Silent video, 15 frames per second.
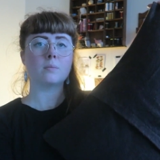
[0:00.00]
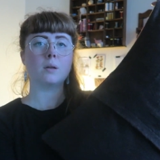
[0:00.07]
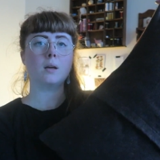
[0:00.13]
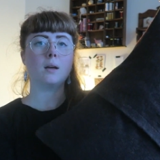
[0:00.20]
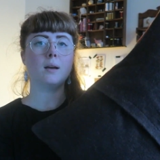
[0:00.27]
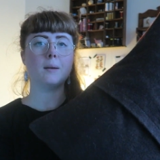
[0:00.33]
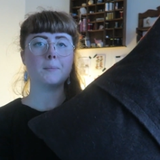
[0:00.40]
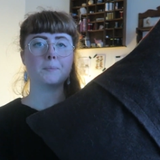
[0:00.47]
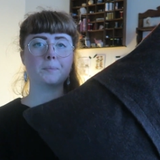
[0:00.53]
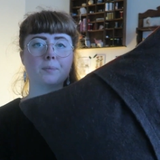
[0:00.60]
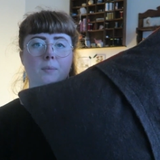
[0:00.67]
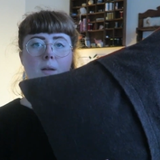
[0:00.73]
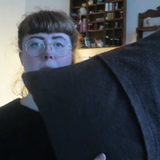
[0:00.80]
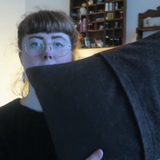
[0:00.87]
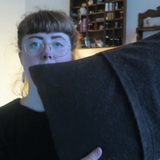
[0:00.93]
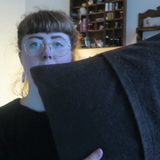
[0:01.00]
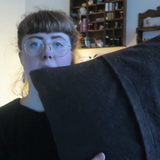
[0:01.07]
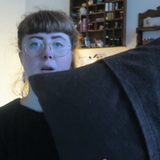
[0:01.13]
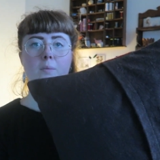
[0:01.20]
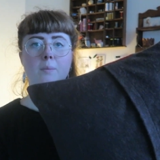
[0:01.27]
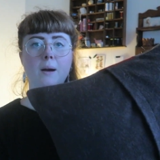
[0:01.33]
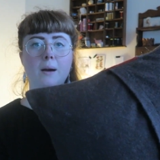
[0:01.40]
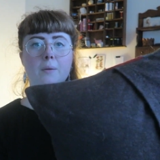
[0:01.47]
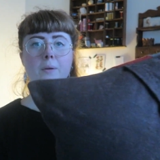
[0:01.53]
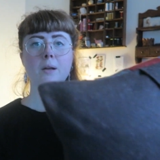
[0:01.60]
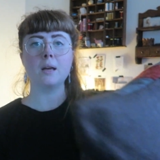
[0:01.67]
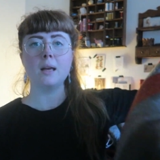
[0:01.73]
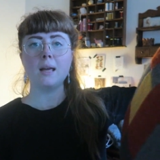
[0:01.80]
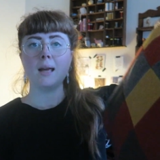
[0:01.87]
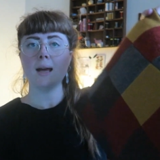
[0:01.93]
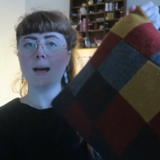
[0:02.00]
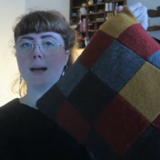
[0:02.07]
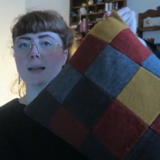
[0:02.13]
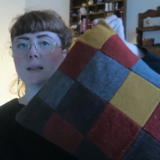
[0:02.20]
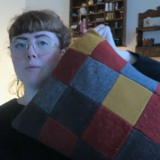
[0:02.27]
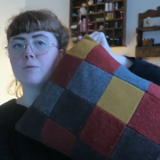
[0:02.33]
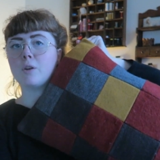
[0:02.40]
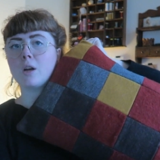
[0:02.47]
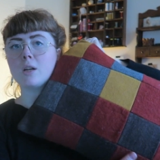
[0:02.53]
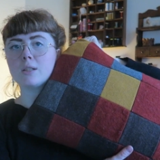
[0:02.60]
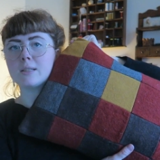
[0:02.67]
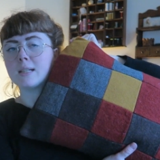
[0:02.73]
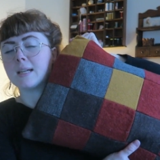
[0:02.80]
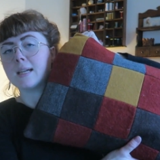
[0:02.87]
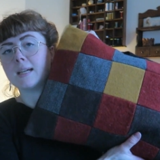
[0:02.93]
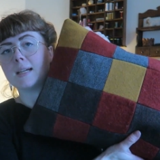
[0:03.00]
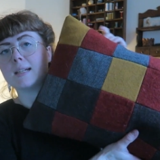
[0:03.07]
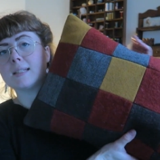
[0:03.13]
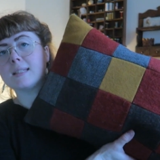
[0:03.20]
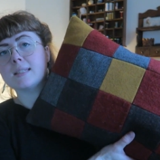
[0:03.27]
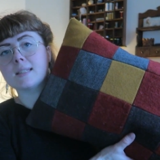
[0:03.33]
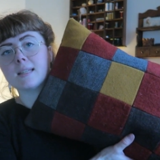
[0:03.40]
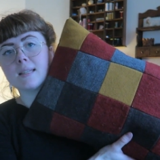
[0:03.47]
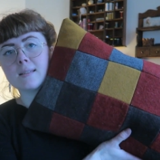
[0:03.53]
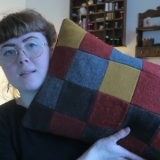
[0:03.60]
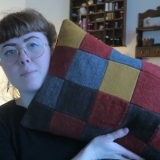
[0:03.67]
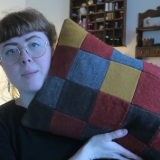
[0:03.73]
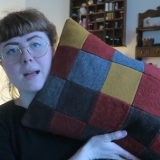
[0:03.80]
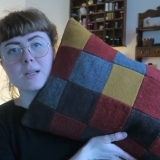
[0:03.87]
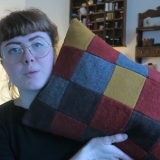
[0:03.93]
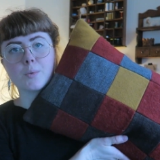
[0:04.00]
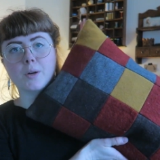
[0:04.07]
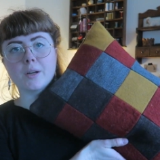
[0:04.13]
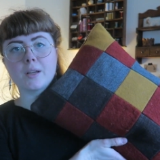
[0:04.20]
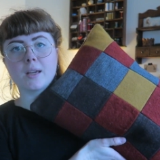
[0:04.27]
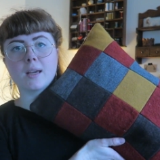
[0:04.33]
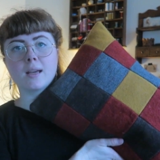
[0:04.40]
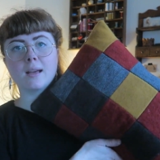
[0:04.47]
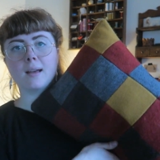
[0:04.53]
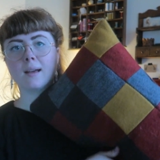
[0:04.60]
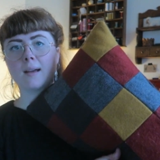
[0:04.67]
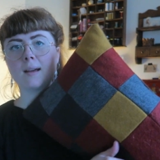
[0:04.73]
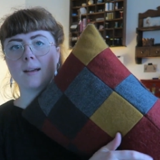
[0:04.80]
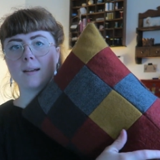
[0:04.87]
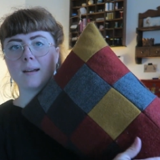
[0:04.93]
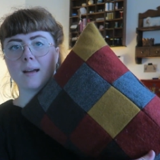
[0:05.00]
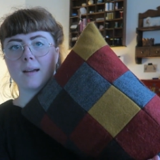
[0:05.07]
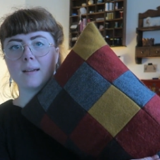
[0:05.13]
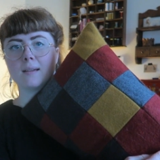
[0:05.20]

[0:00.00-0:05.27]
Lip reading: a very dark brown, and the front is some patchwork. And